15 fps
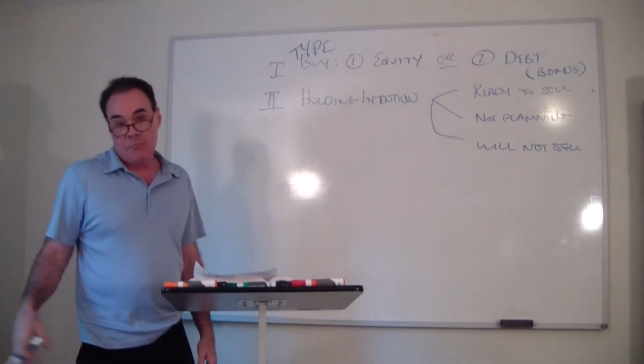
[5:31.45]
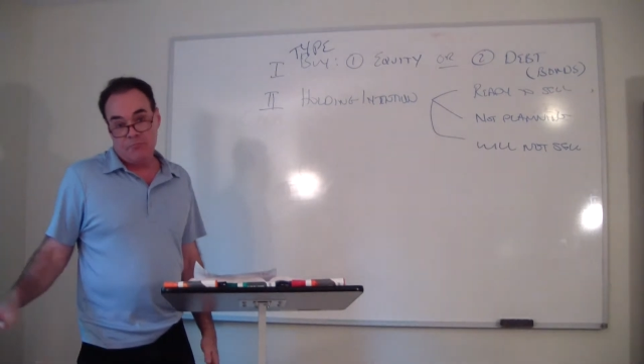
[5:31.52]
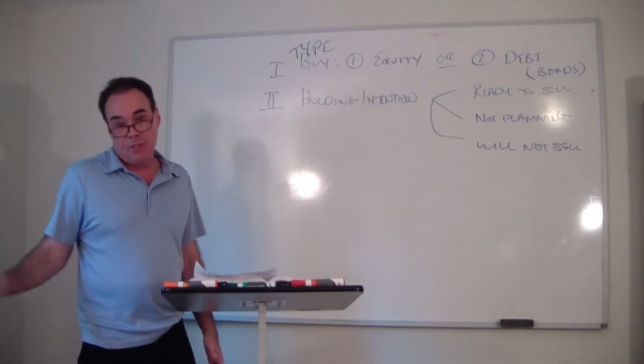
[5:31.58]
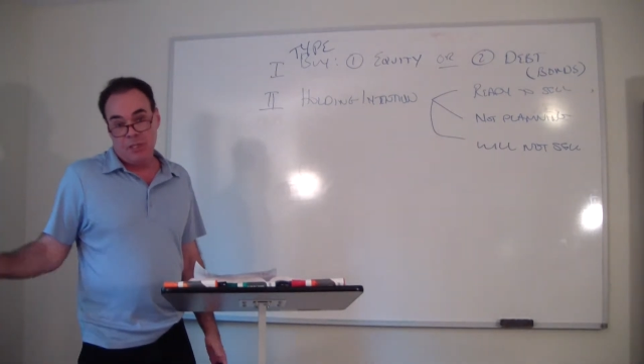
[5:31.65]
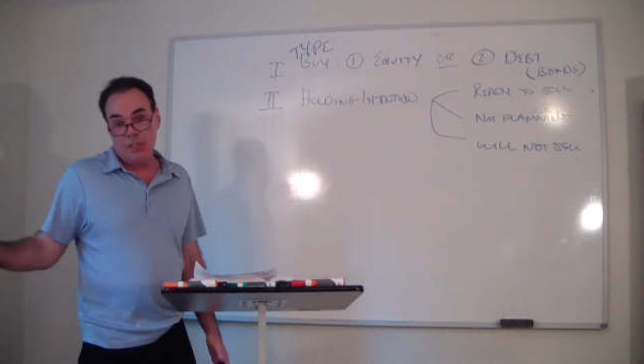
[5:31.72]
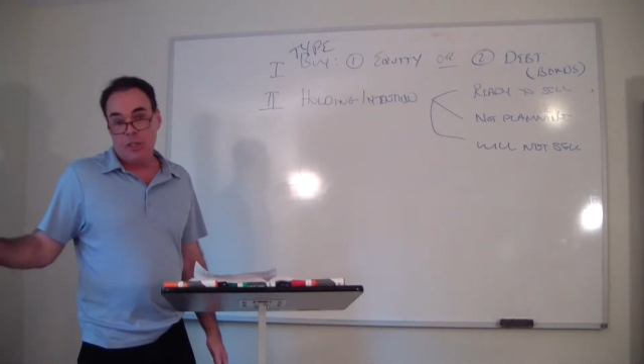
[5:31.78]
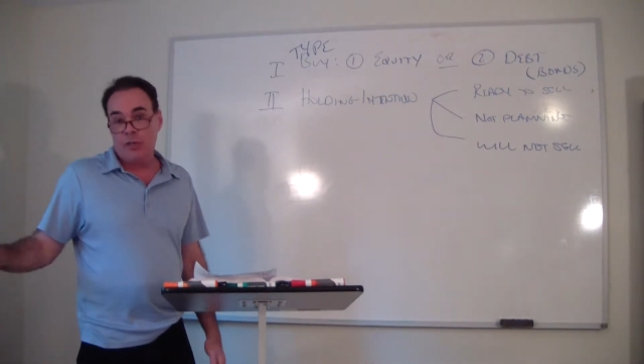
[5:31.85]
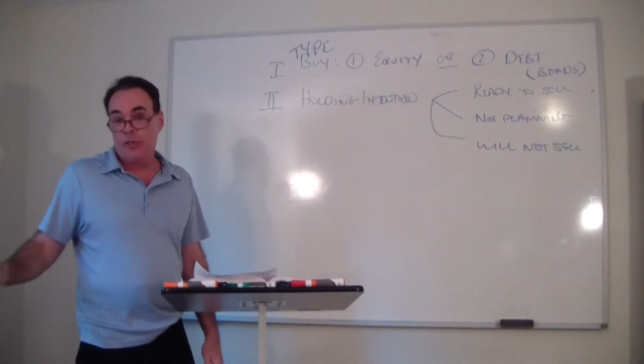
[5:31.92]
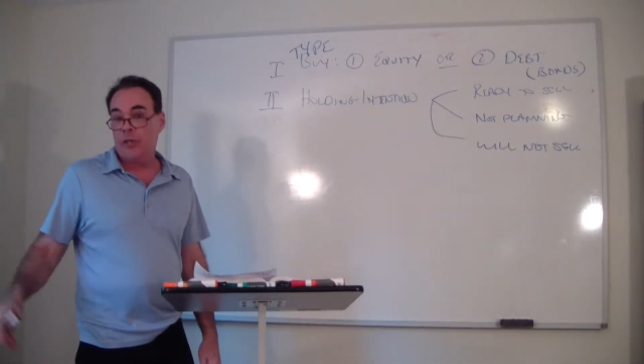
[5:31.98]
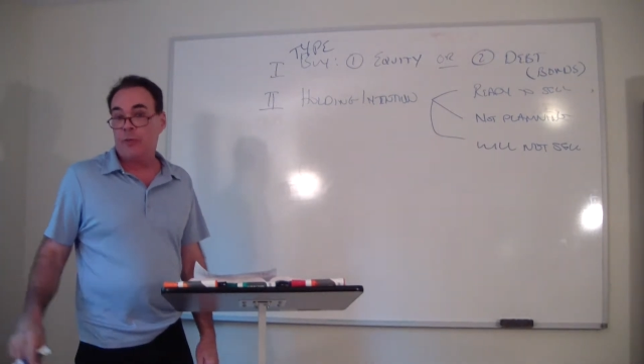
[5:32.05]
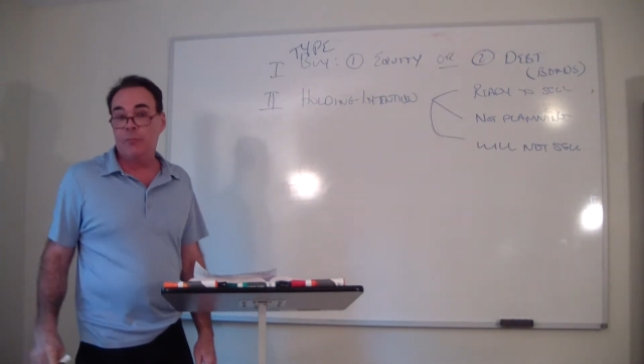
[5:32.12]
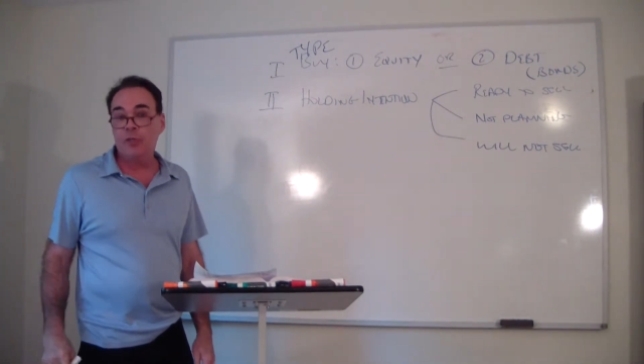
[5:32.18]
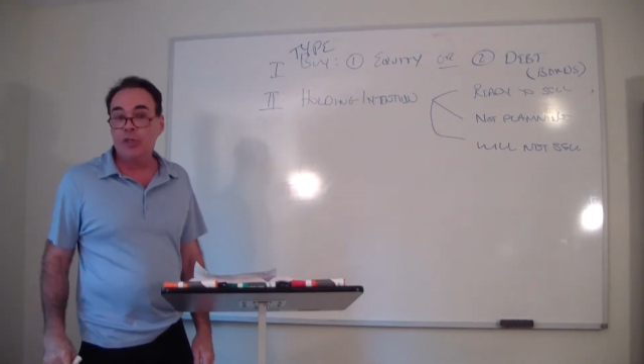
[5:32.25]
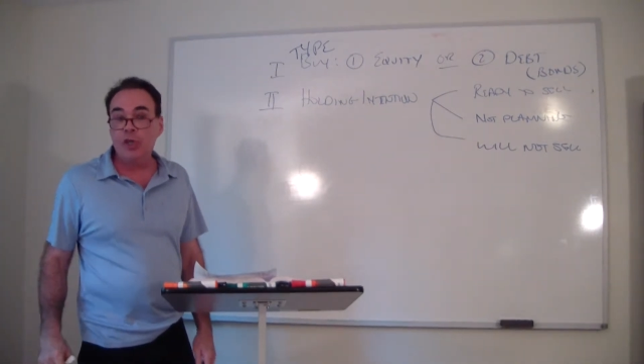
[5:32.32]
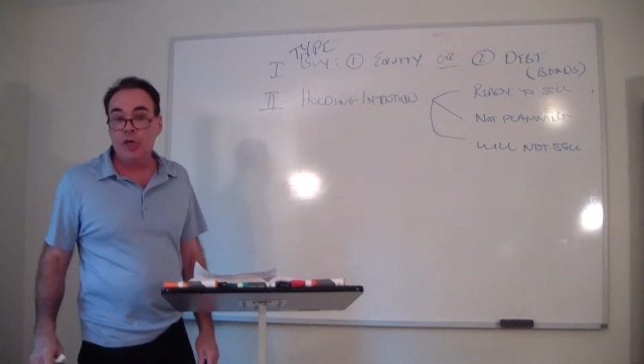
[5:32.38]
until
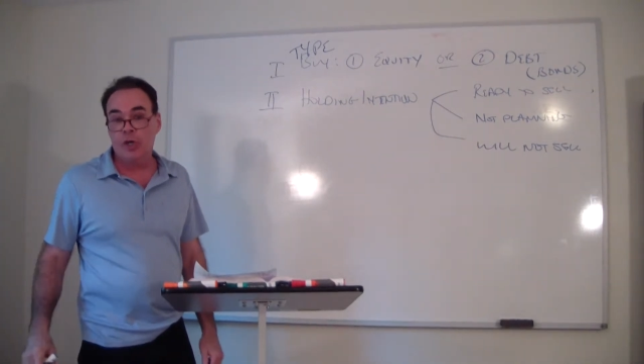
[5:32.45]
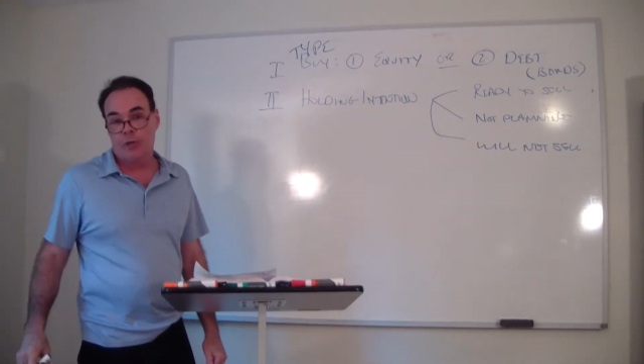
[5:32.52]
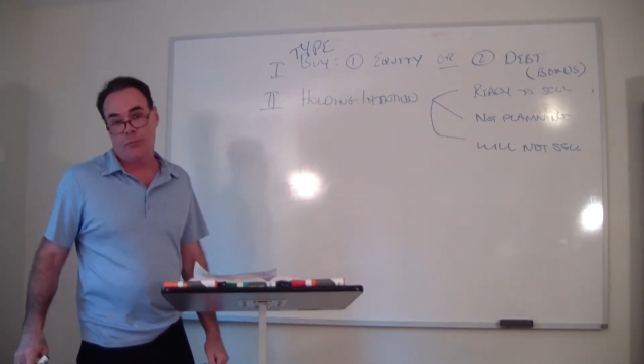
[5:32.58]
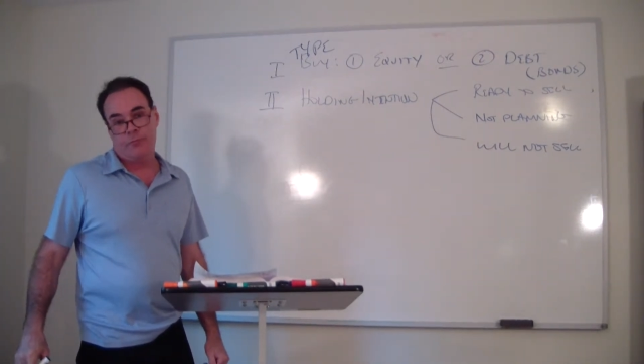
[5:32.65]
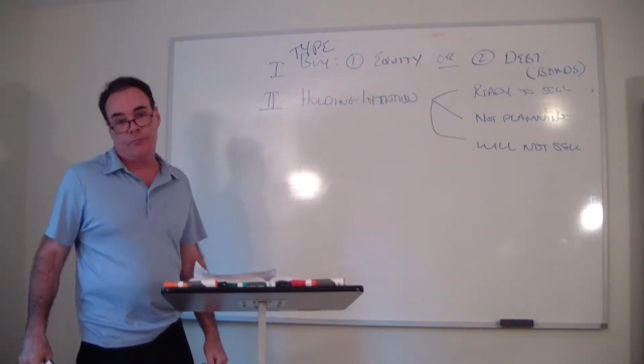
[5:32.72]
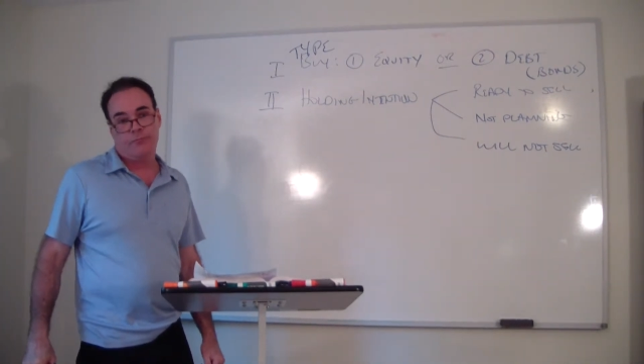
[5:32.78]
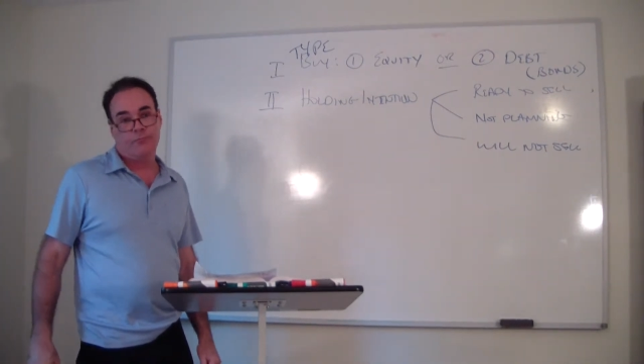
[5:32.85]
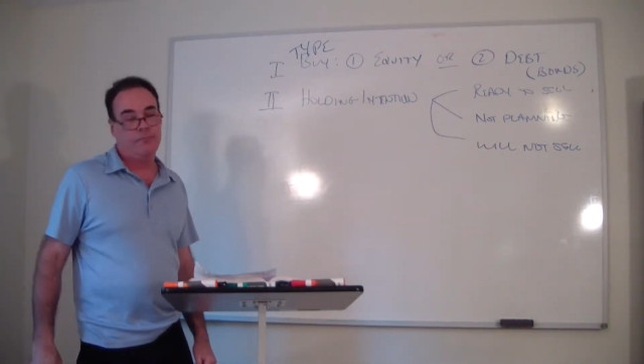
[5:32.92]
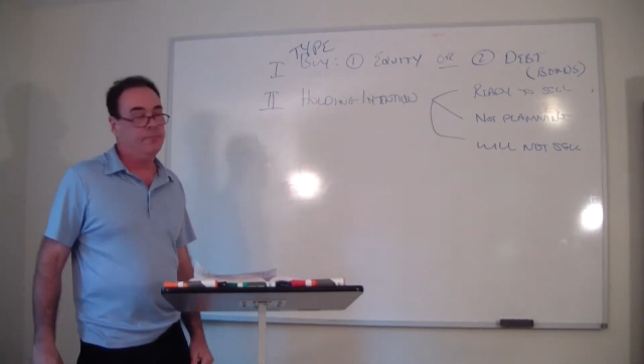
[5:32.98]
they're mature.